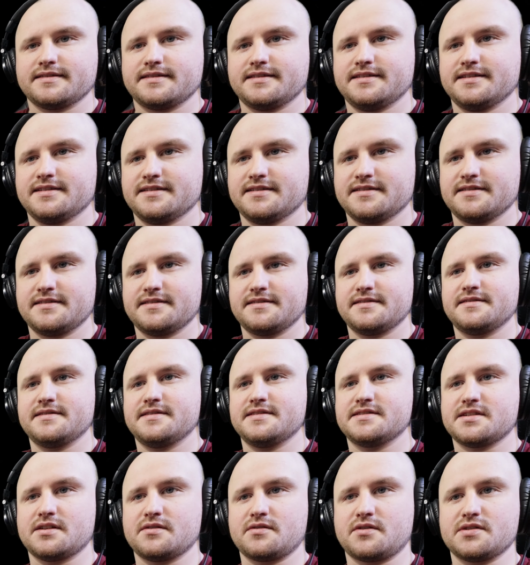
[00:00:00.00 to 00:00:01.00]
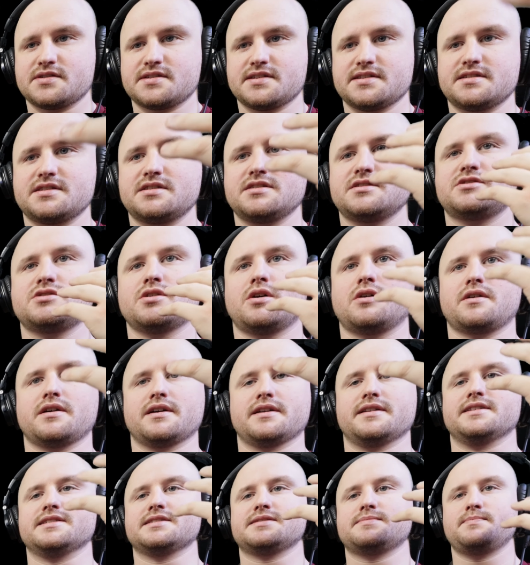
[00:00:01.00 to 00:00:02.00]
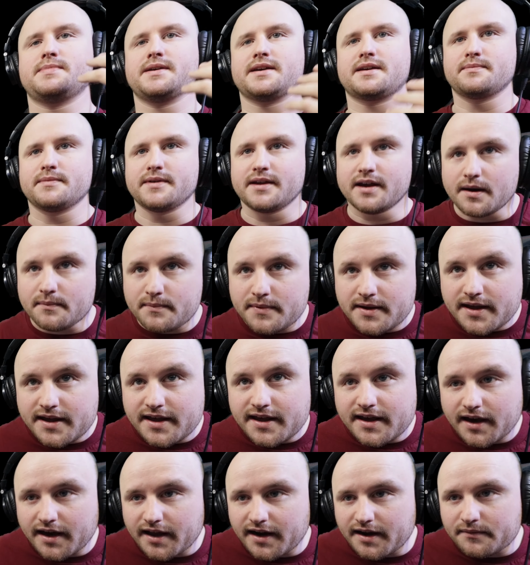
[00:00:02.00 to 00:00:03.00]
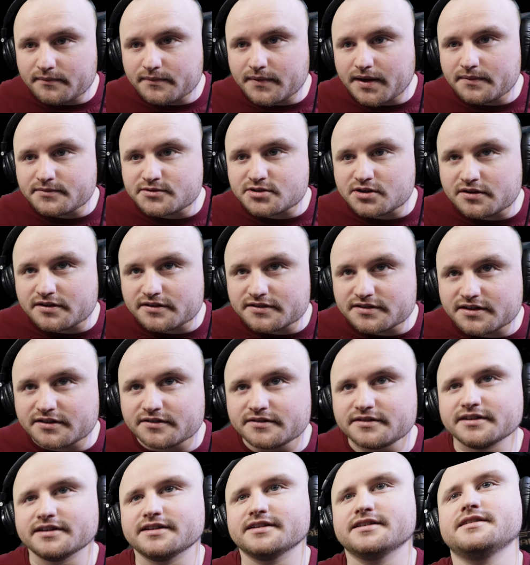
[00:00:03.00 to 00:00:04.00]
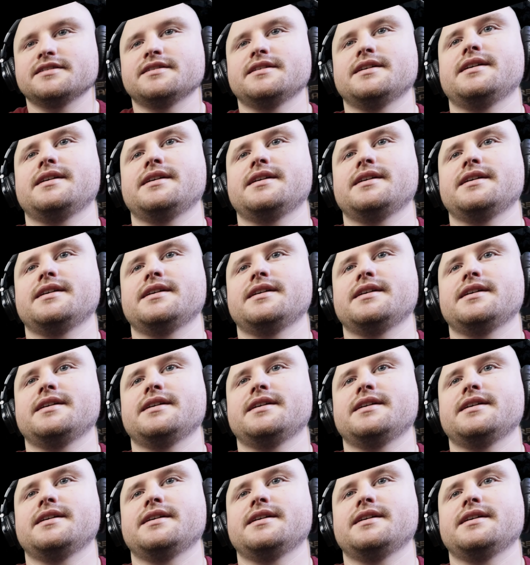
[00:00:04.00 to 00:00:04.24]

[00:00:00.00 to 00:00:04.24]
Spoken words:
the sound, because it's a shotgun. It's picking me up, and I'm talking down there